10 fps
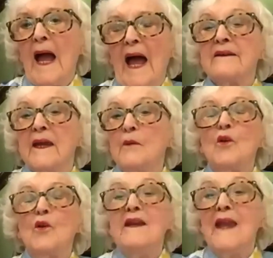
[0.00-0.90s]
and it
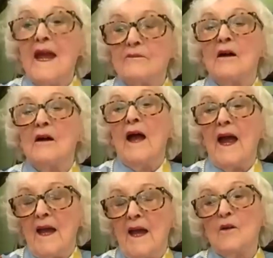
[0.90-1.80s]
would never,
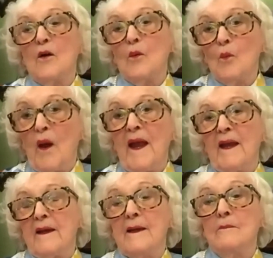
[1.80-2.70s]
ever wear
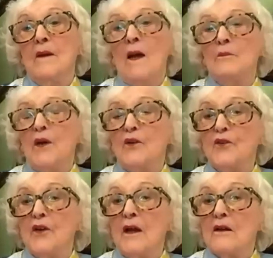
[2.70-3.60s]
him,
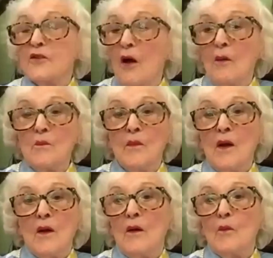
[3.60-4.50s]
because Tom
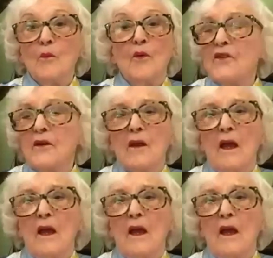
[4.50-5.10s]
was,